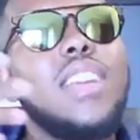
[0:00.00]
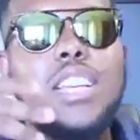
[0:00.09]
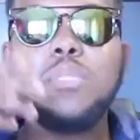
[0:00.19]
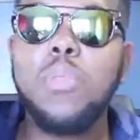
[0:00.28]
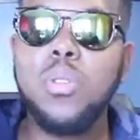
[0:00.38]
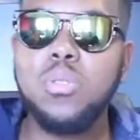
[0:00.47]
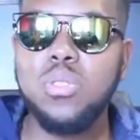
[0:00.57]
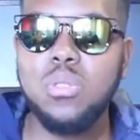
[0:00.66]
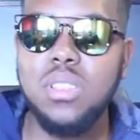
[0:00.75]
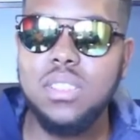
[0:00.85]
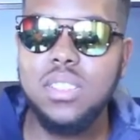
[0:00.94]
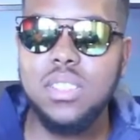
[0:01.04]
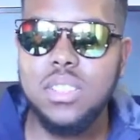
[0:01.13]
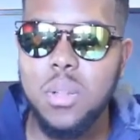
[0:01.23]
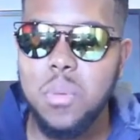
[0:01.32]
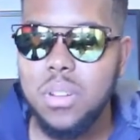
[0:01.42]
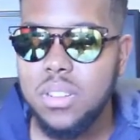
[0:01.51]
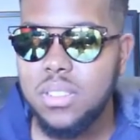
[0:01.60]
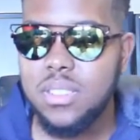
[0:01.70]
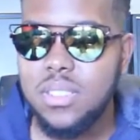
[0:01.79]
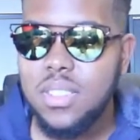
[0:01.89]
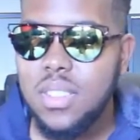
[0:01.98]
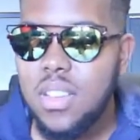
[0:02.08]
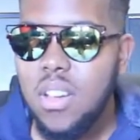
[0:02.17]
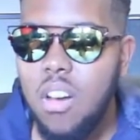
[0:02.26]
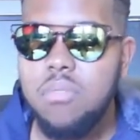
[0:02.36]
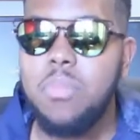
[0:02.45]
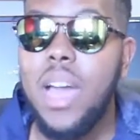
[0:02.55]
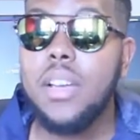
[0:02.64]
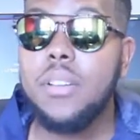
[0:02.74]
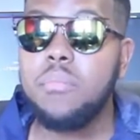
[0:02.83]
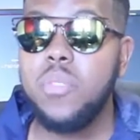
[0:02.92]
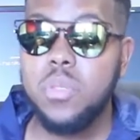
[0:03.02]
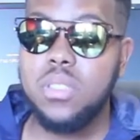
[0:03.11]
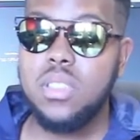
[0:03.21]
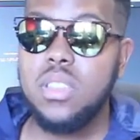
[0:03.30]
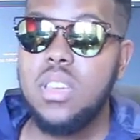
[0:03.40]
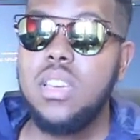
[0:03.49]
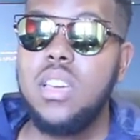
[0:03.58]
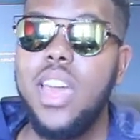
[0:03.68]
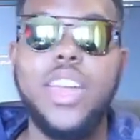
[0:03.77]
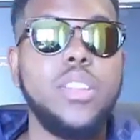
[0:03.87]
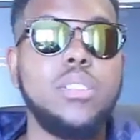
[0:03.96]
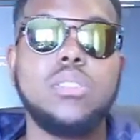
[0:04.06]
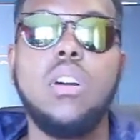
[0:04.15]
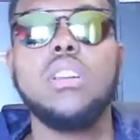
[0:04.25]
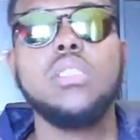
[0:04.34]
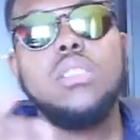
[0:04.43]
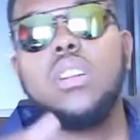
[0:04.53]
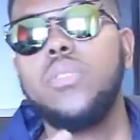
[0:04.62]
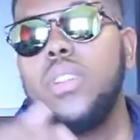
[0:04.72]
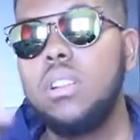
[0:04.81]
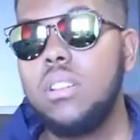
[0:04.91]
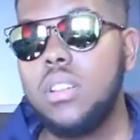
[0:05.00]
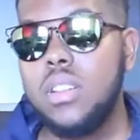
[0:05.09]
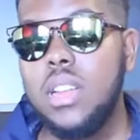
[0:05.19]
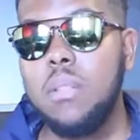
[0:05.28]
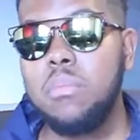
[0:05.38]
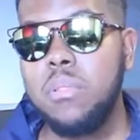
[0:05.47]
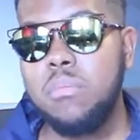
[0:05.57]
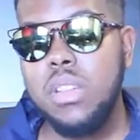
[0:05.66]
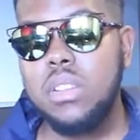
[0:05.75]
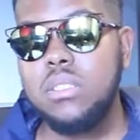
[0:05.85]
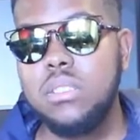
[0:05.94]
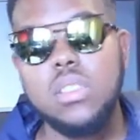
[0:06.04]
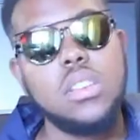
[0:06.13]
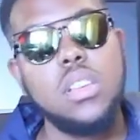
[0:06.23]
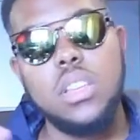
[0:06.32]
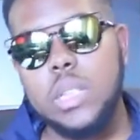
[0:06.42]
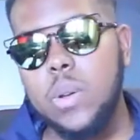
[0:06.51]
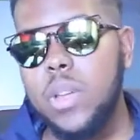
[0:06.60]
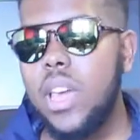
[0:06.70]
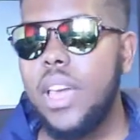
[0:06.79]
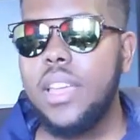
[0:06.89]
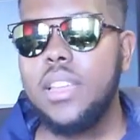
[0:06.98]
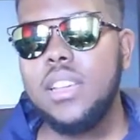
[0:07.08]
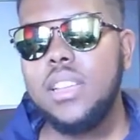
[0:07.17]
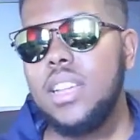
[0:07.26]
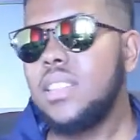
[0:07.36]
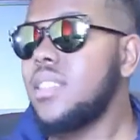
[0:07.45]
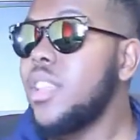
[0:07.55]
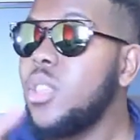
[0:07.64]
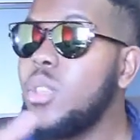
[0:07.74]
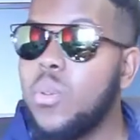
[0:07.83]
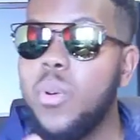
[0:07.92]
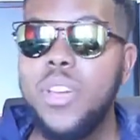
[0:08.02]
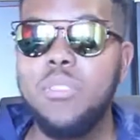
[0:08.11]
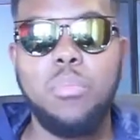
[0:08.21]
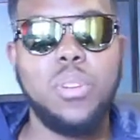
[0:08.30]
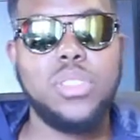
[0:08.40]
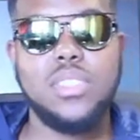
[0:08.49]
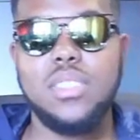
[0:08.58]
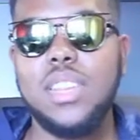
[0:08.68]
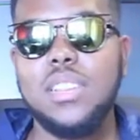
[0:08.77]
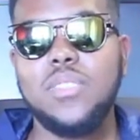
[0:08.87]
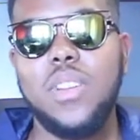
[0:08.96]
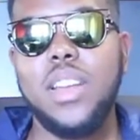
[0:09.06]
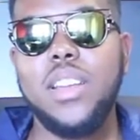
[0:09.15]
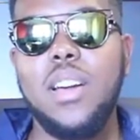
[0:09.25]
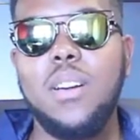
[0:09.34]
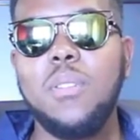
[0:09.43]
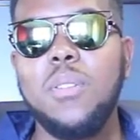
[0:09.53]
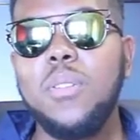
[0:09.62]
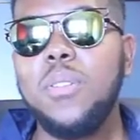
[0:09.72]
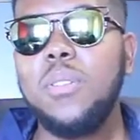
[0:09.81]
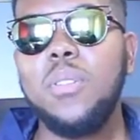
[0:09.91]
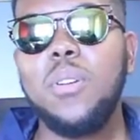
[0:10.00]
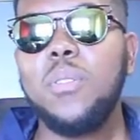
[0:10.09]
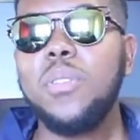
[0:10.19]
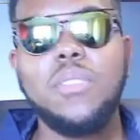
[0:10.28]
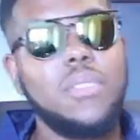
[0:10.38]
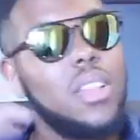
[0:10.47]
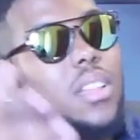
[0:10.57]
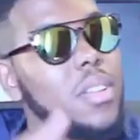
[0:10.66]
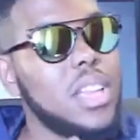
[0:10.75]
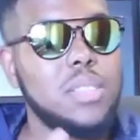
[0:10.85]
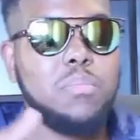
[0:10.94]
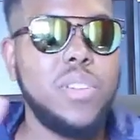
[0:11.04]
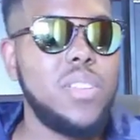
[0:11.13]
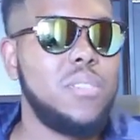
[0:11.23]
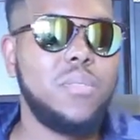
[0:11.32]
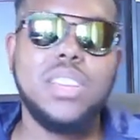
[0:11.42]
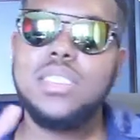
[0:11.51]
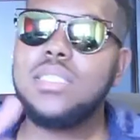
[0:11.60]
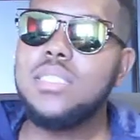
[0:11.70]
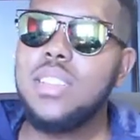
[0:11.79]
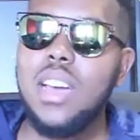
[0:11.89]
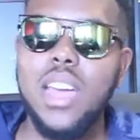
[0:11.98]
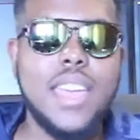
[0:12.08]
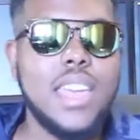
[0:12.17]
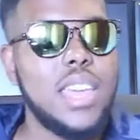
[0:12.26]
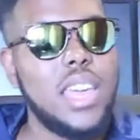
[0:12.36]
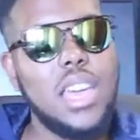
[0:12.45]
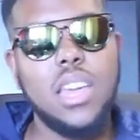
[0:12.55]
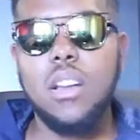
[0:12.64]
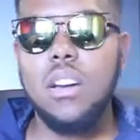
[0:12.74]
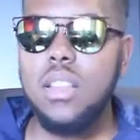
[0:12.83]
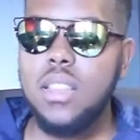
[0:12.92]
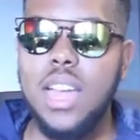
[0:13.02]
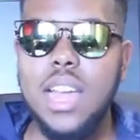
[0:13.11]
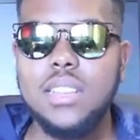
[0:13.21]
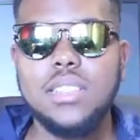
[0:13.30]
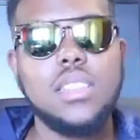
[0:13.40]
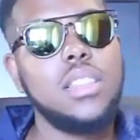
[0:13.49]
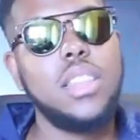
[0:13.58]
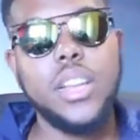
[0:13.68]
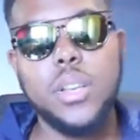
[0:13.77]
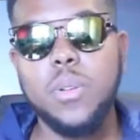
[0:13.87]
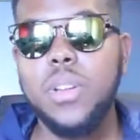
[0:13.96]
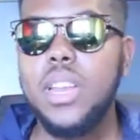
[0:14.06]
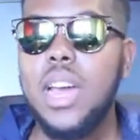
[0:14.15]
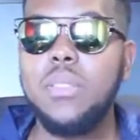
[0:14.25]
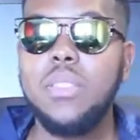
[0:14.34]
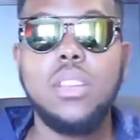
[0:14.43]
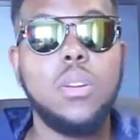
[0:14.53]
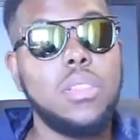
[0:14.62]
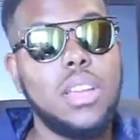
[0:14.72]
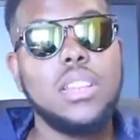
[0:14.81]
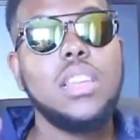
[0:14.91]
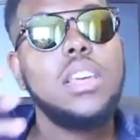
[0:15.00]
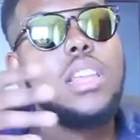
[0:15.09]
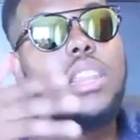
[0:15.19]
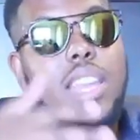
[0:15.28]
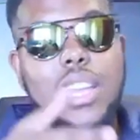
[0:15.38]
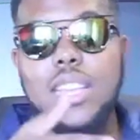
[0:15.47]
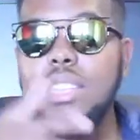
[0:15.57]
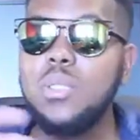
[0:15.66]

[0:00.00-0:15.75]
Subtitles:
exposed to the digital world of buying music, and your song is not really on an album yet, it's okay. It's the new way of pushing things right now, you know. You Casper Vest, AK, and all of the guys, they do it now. They know that there is